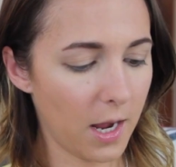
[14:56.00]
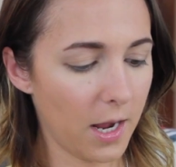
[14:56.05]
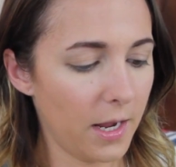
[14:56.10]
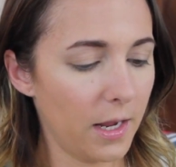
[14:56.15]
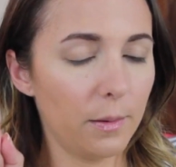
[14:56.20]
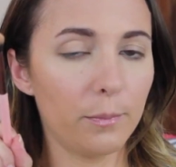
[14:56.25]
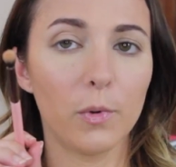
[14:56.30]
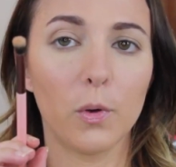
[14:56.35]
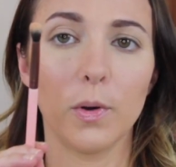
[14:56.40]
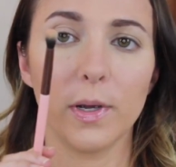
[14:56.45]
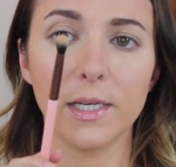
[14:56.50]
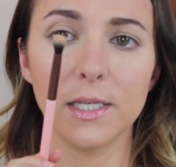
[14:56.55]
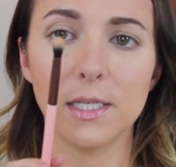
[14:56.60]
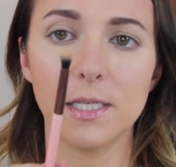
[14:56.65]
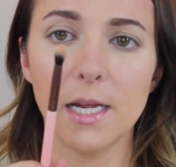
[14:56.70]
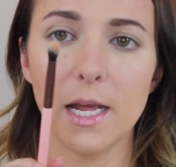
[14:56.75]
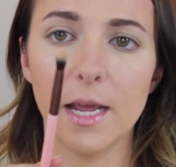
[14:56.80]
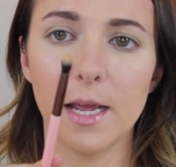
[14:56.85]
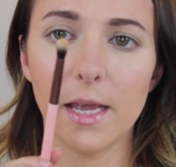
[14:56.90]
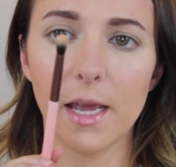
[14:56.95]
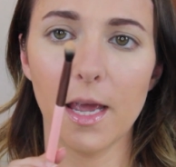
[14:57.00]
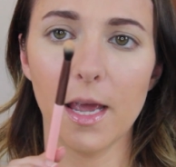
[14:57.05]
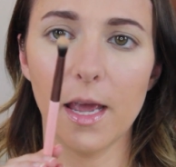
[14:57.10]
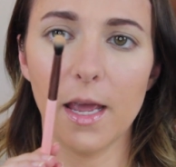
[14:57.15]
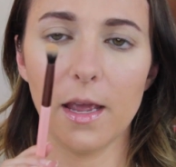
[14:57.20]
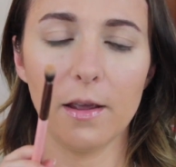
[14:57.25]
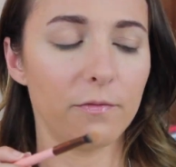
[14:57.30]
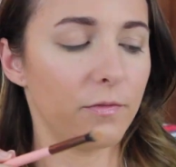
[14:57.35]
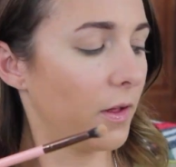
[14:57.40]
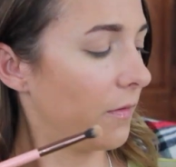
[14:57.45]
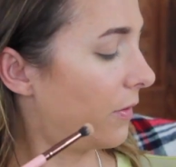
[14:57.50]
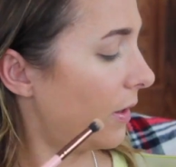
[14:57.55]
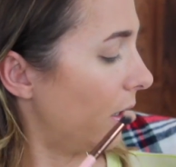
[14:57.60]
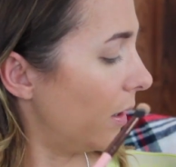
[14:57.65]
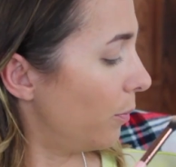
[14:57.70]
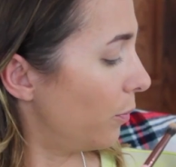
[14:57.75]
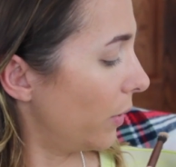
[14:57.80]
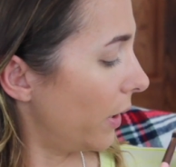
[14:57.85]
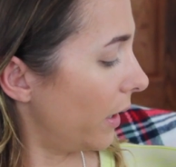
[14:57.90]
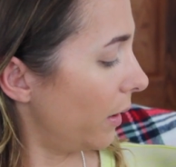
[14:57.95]
I am going to take a
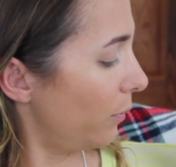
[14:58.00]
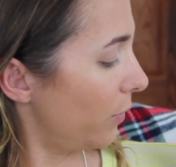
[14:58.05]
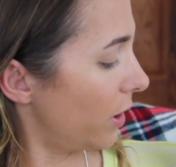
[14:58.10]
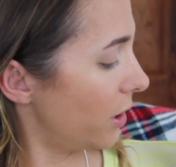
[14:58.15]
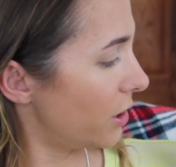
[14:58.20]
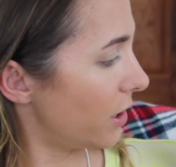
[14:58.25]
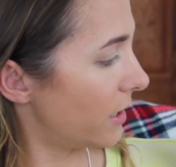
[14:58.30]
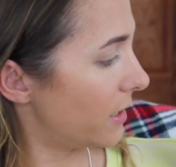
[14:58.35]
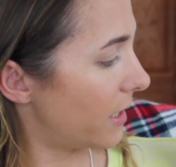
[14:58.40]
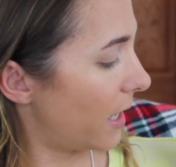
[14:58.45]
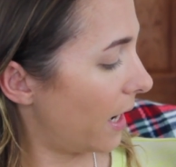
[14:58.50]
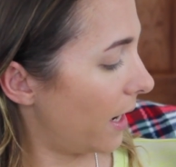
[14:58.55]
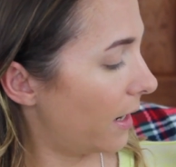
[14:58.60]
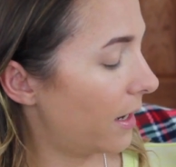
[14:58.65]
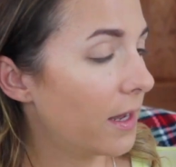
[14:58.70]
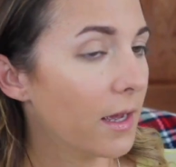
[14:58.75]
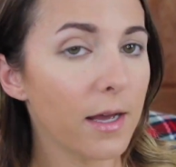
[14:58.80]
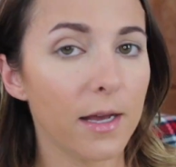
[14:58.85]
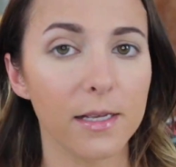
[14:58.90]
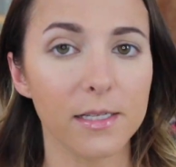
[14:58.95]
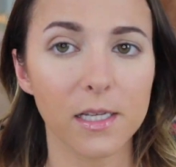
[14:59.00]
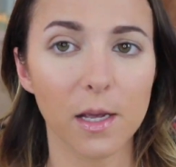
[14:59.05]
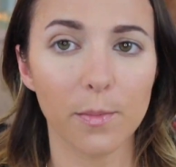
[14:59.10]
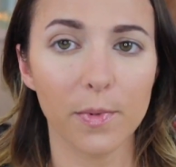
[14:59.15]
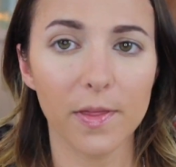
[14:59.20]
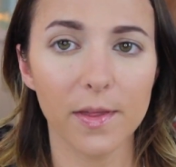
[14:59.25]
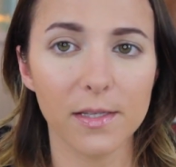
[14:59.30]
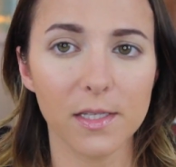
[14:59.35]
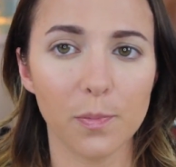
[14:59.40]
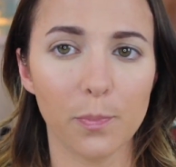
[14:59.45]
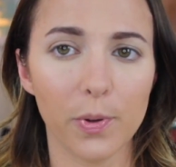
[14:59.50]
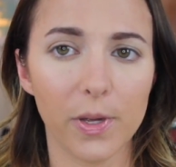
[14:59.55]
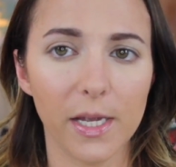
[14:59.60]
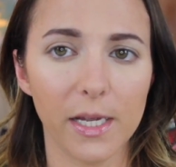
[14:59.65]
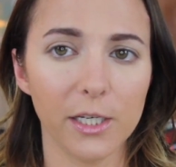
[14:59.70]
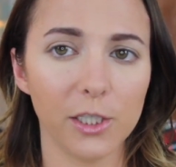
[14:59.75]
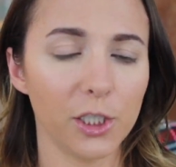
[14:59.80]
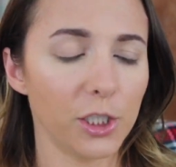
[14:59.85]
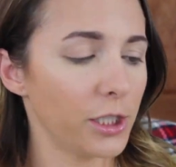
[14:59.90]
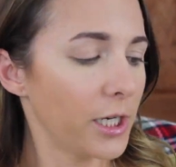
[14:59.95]
fluffy blending brush and take some of this
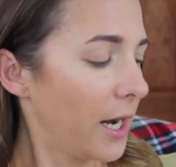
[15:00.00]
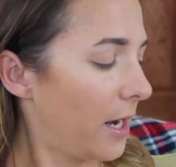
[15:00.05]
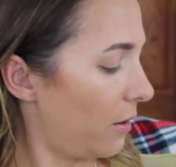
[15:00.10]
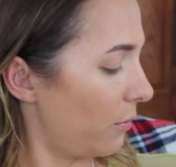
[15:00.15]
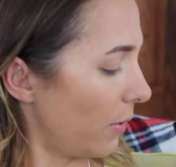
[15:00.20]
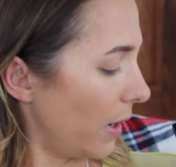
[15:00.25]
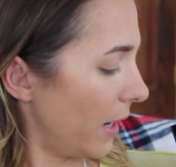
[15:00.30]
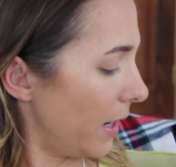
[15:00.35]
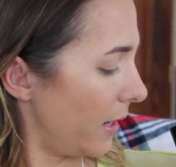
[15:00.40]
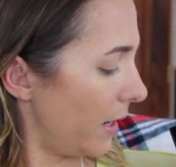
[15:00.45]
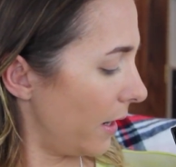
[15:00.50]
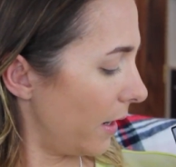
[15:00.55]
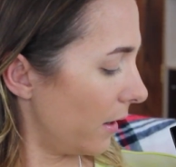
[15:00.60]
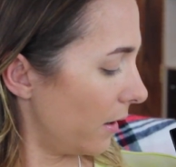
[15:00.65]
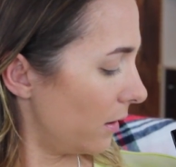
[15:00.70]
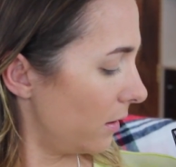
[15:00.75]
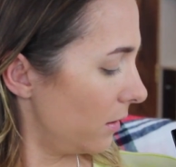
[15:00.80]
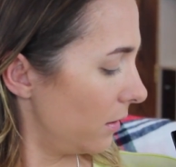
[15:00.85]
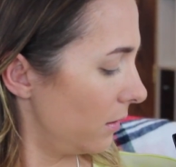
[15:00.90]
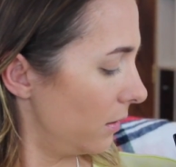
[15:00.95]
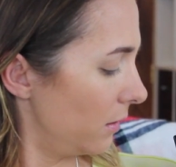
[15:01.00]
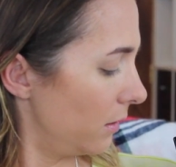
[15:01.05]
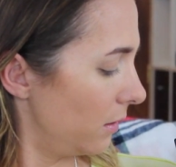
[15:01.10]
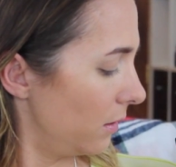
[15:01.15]
peach shade right here.